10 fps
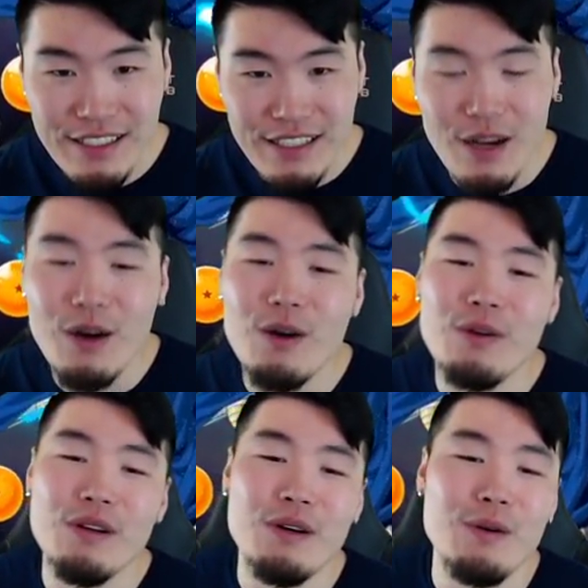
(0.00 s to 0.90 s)
Oh
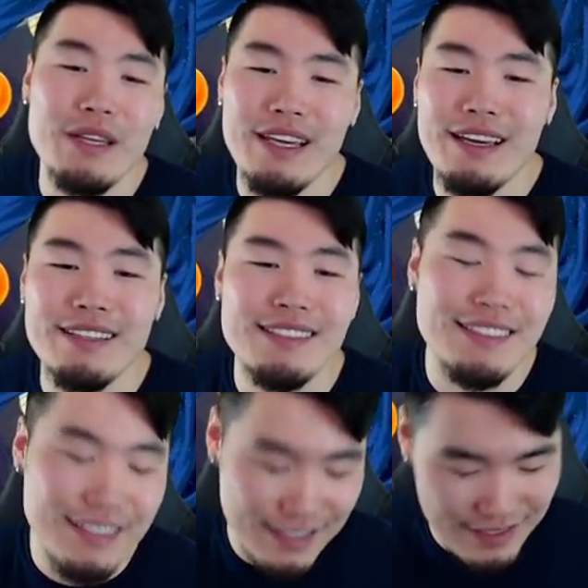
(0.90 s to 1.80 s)
no, we can't.
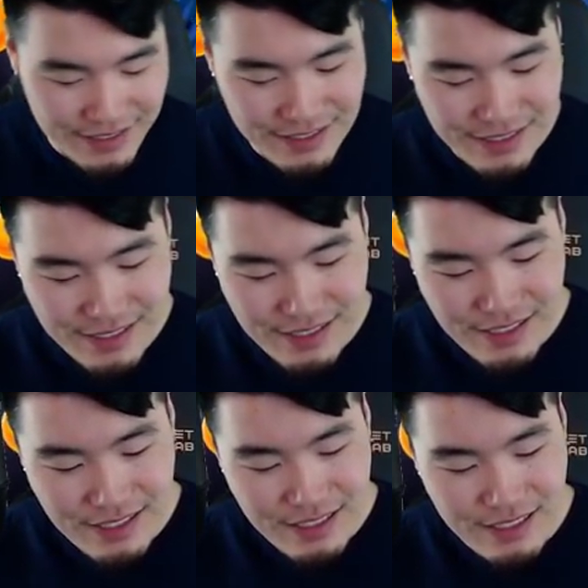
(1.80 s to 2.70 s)

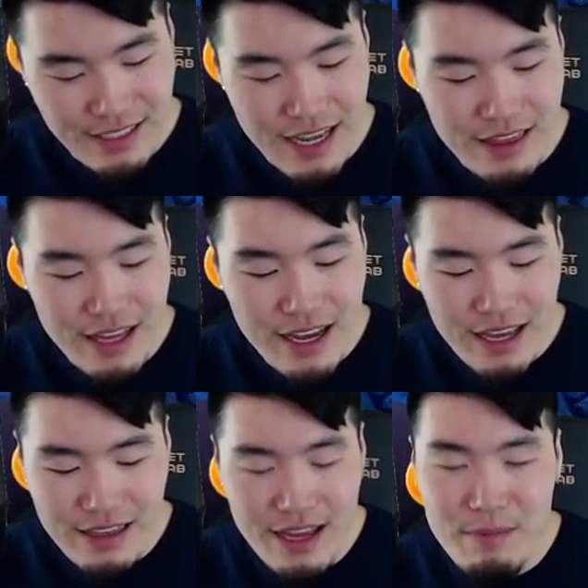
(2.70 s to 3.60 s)
See, I thought I
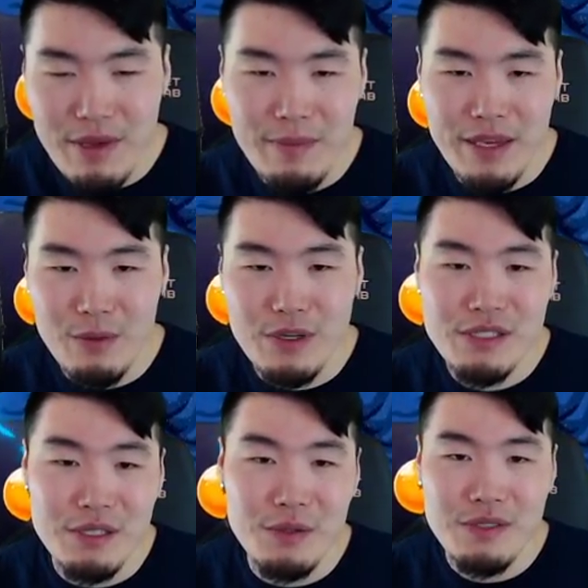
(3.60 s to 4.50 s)
thought maybe it was
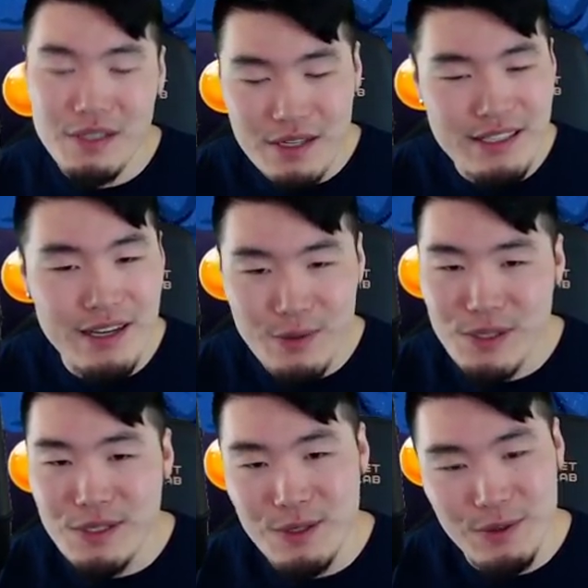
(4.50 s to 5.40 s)
two, so it turns out it was
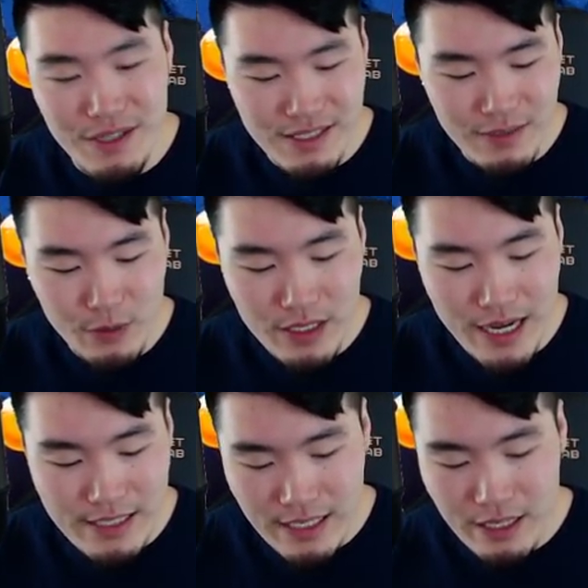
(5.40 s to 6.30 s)
two. Because if we
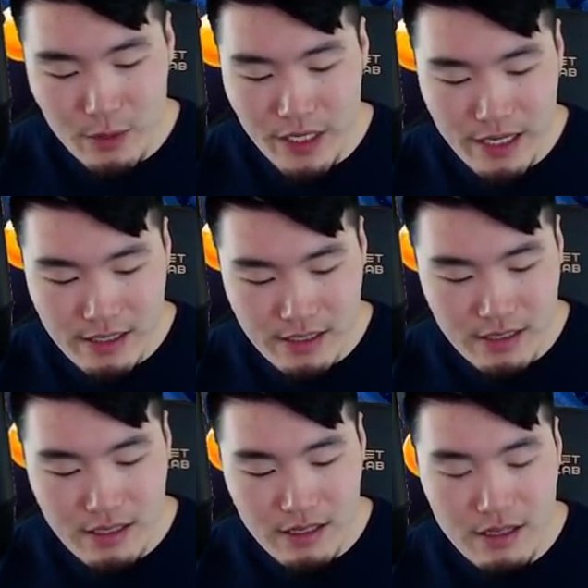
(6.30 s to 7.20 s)
had taken three hits,
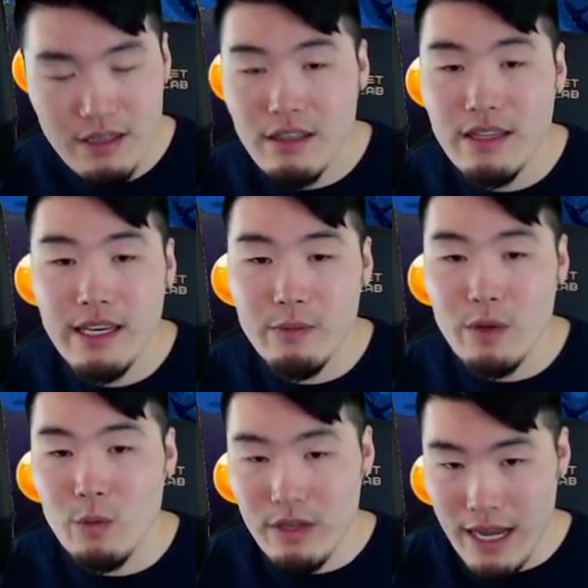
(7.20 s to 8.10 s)
then we
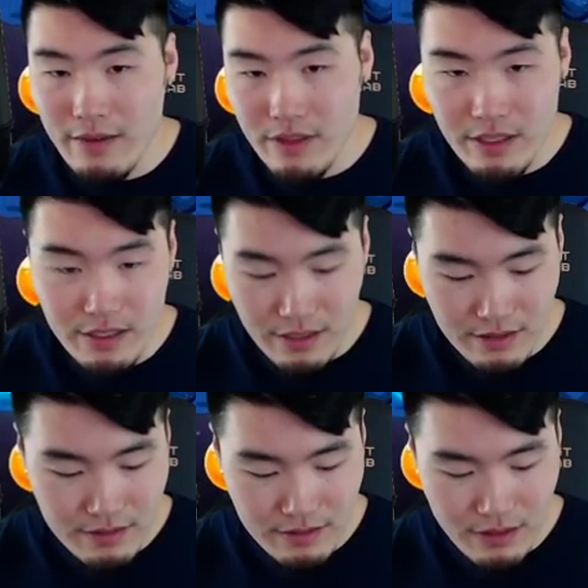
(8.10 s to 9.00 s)
would have the
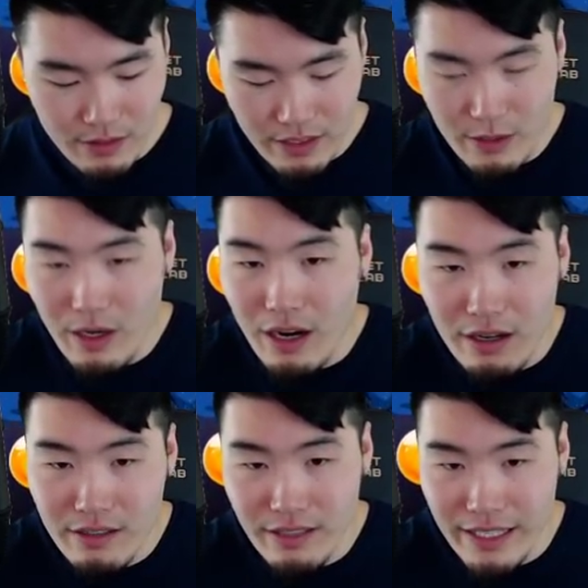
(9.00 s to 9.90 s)
you know the little
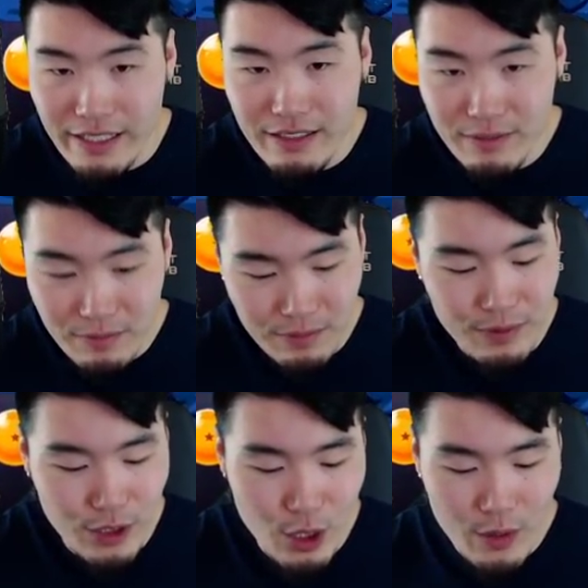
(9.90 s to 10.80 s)
heart like
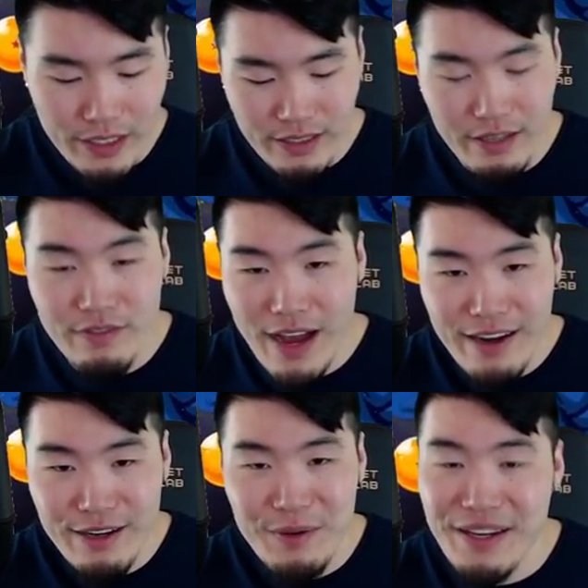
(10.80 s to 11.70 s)
glowing on
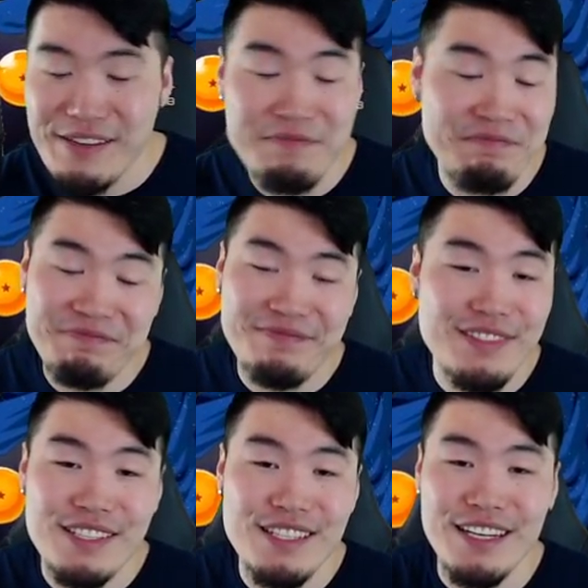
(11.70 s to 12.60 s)
fire, right?
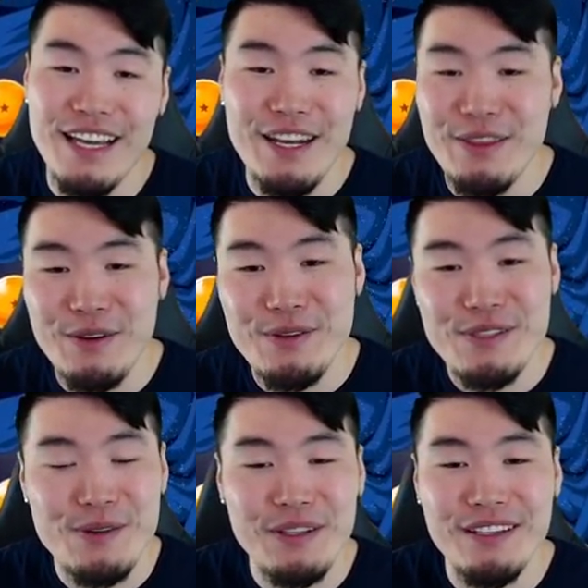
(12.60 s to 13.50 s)
Didn't get it though,
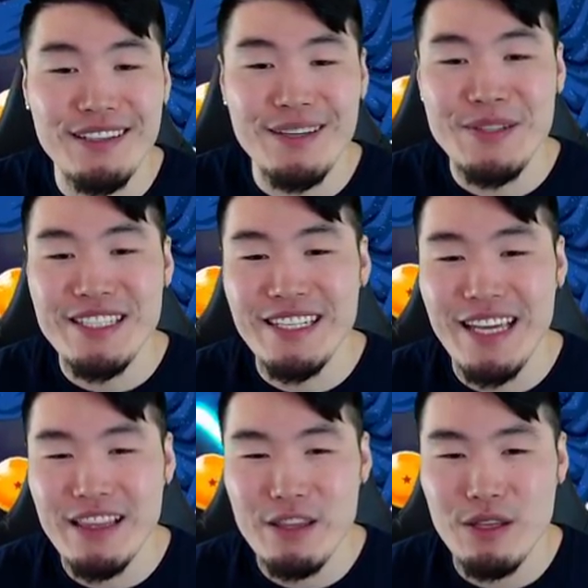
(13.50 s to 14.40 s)
so clearly we didn't
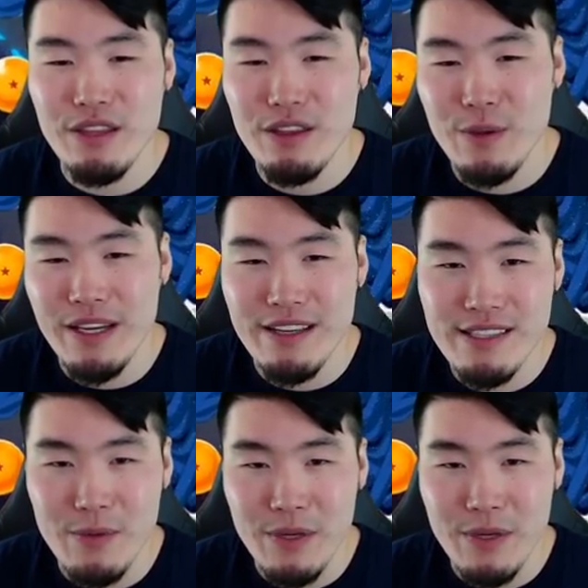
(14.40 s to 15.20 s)
get the three hits that we